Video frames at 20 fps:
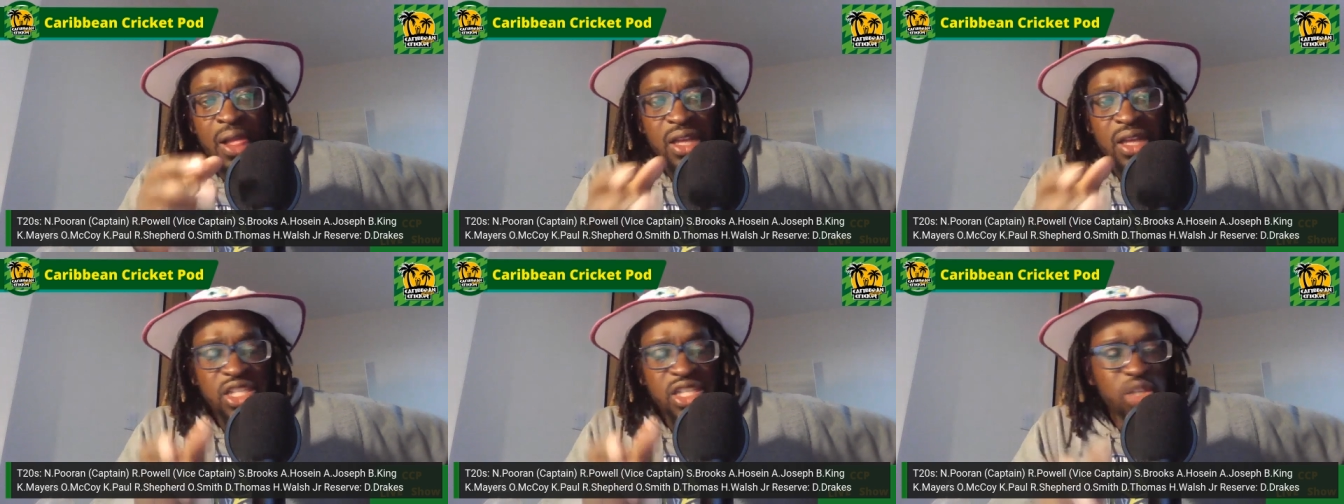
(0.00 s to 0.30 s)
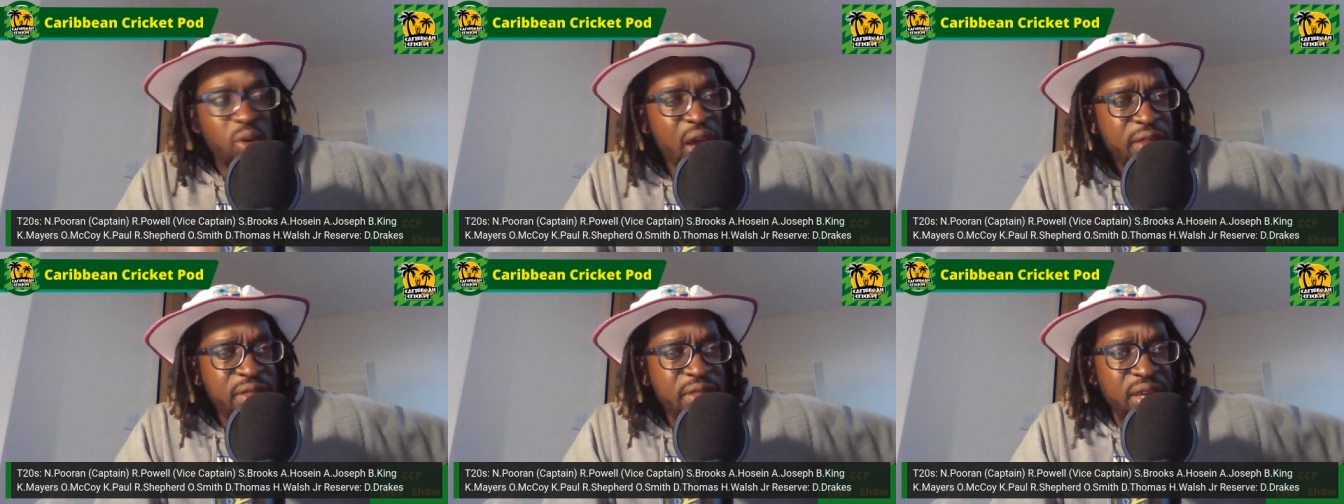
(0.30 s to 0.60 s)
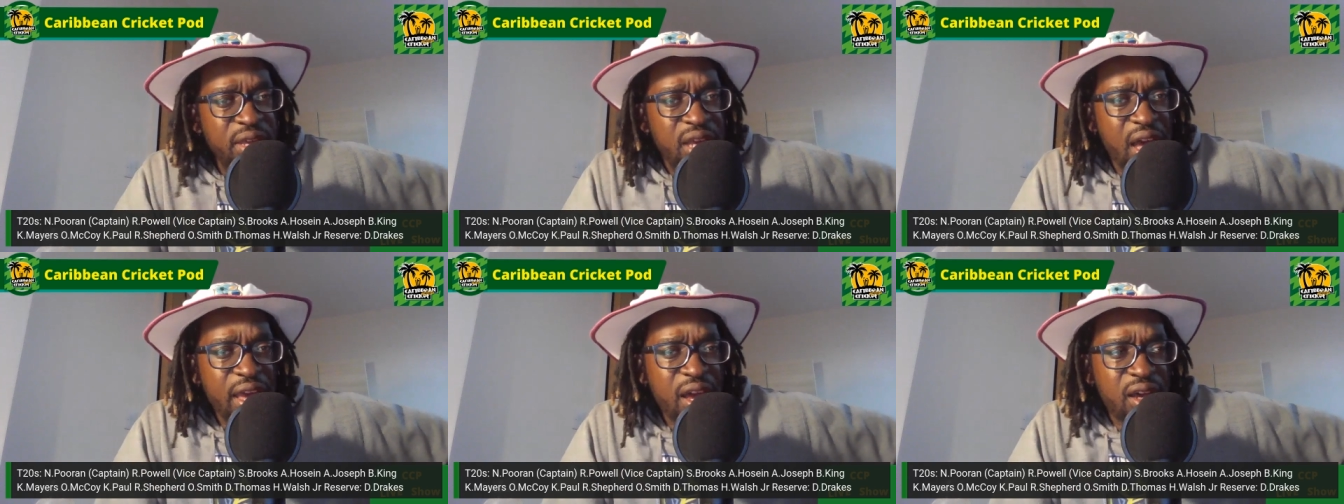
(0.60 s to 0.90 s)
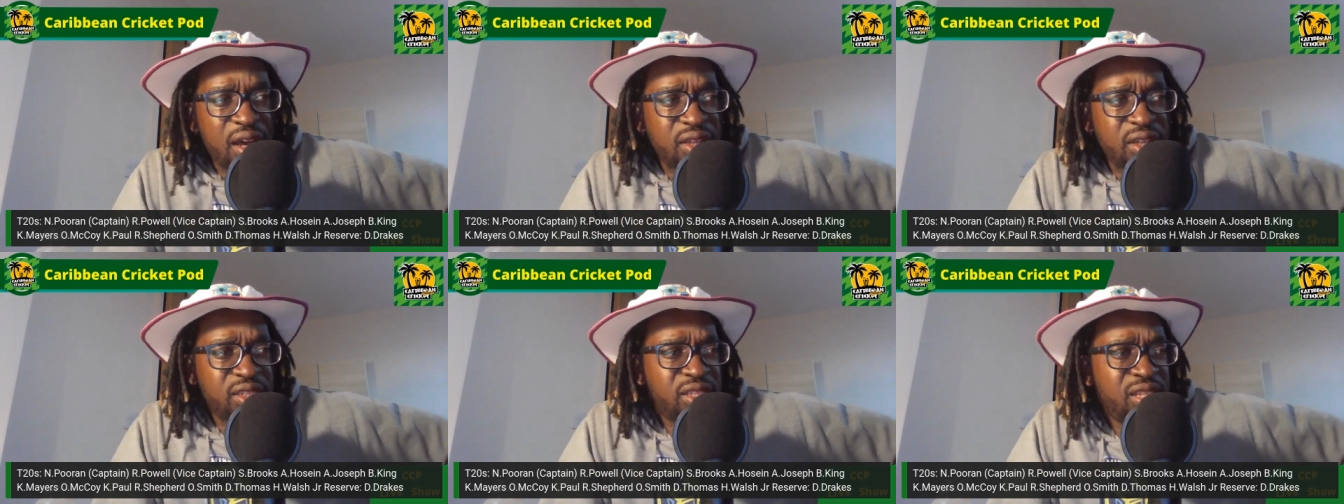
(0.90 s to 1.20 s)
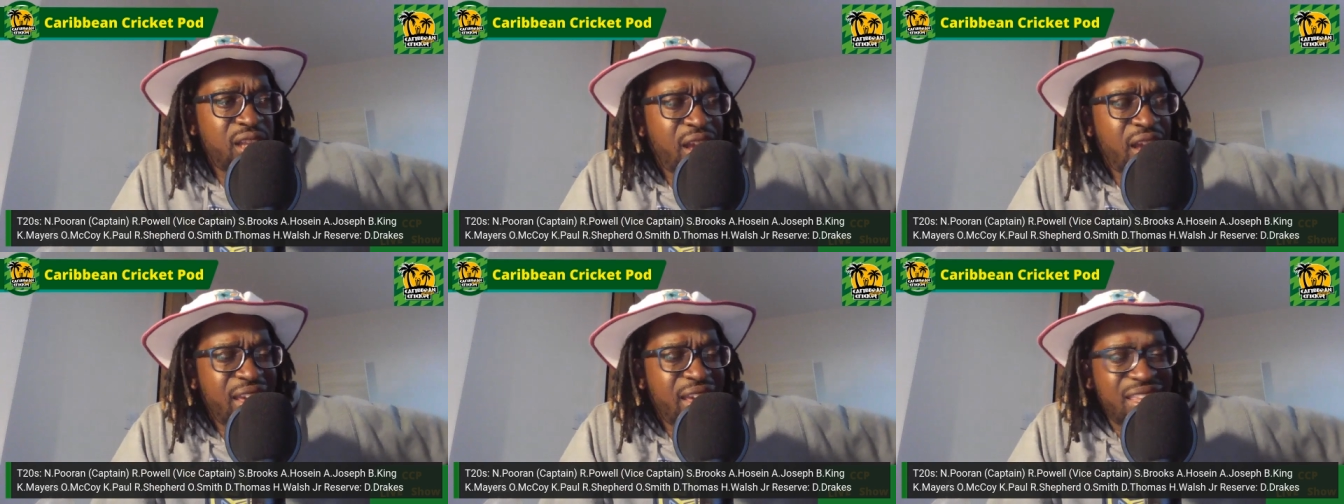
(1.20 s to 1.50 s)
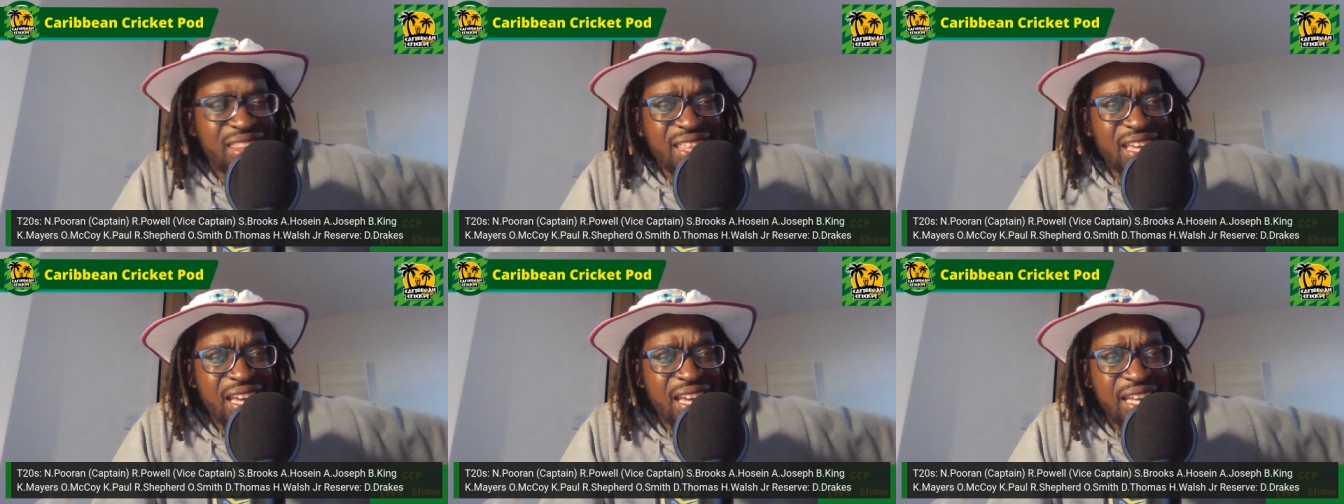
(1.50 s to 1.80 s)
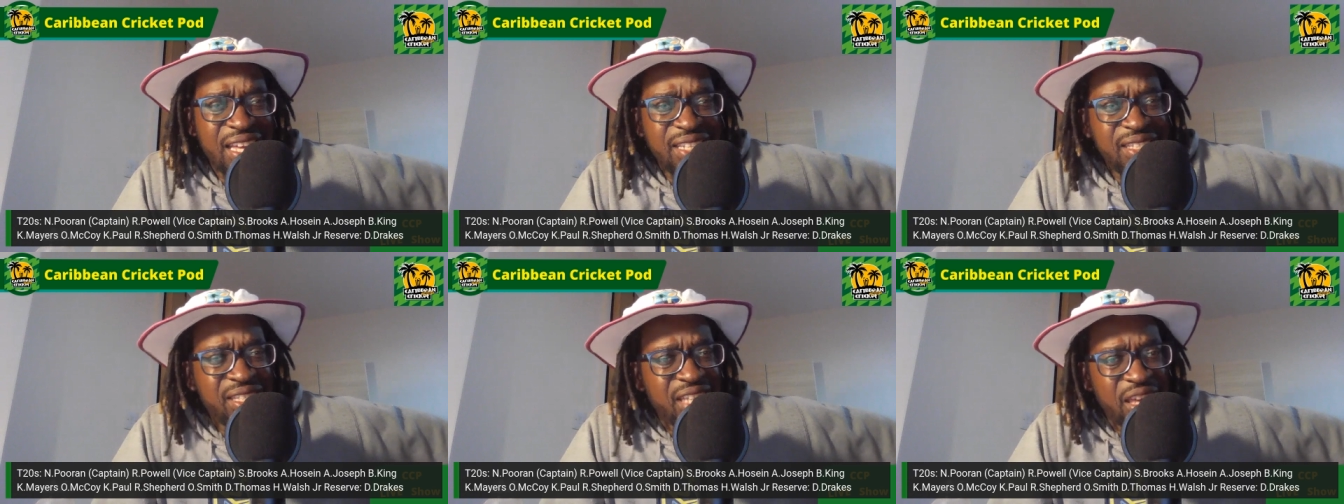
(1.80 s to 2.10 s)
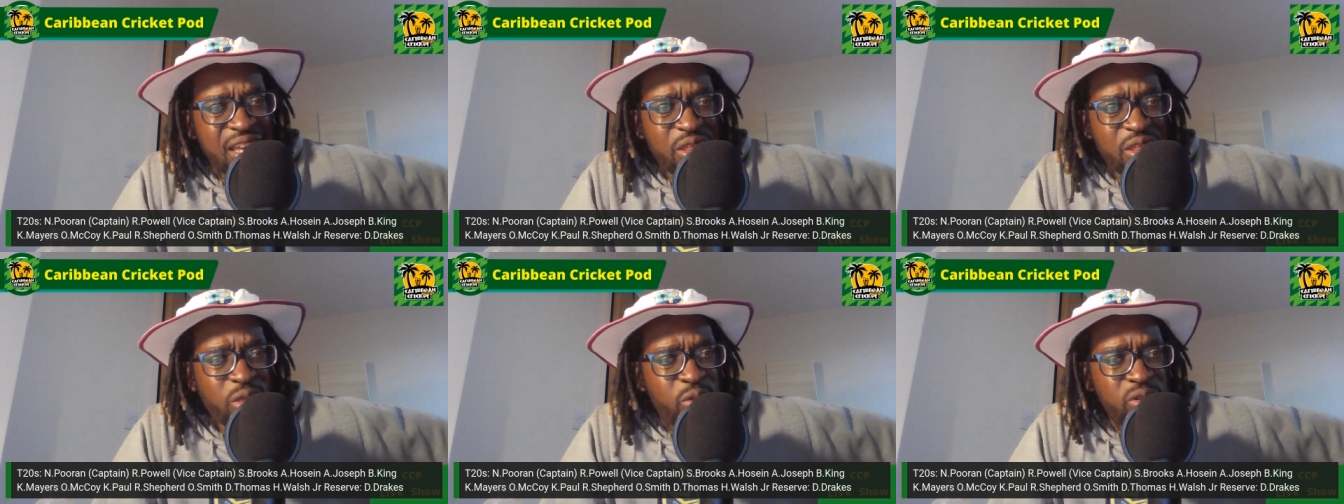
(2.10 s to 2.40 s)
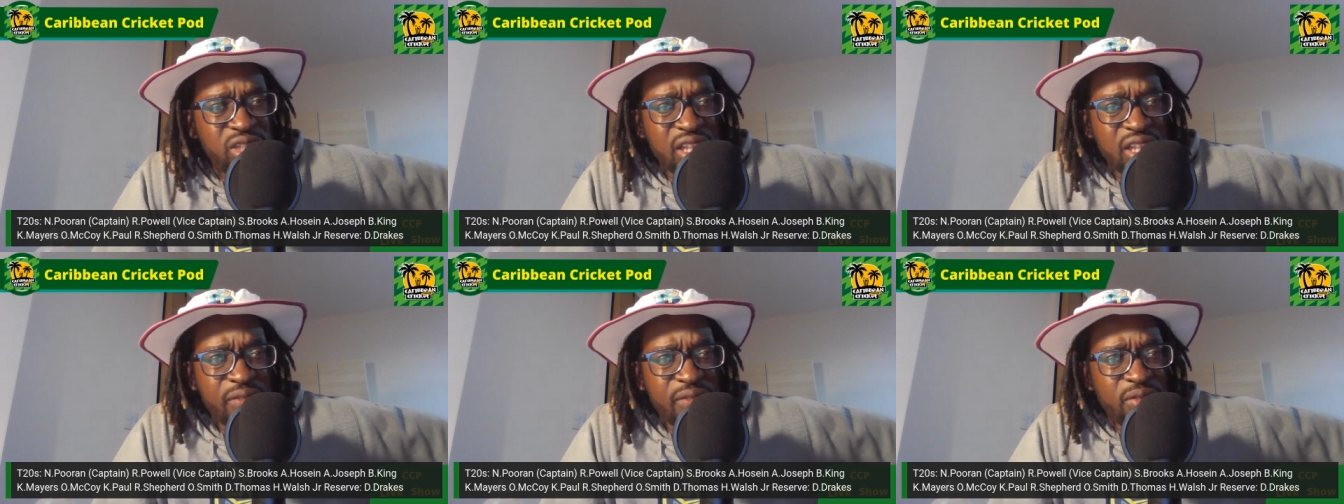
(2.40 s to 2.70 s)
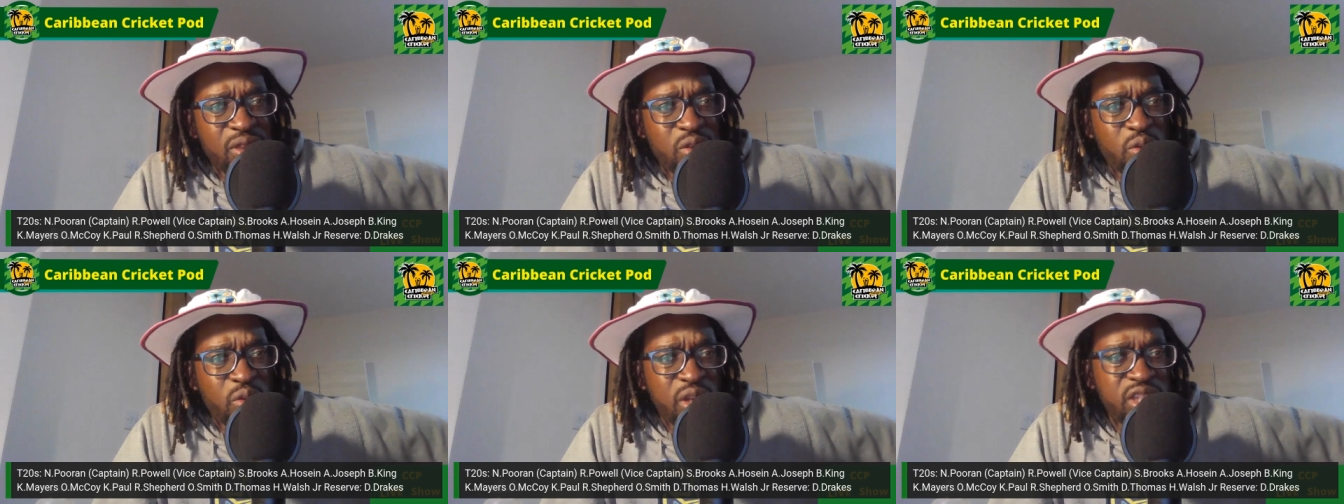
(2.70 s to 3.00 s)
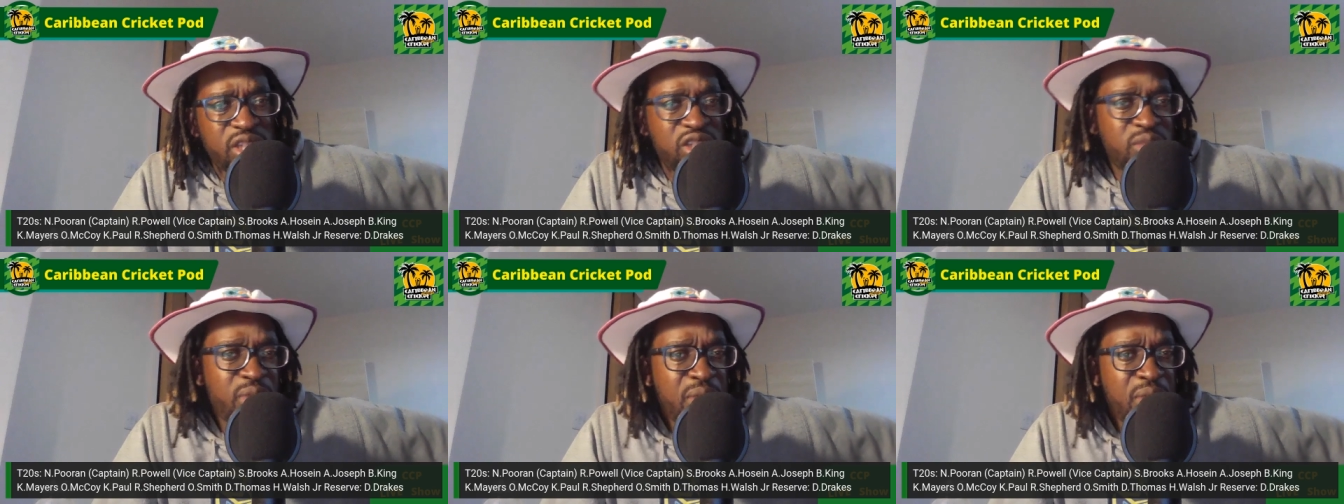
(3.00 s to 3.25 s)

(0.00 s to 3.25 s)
So I think I asked like the sixth or seventh question,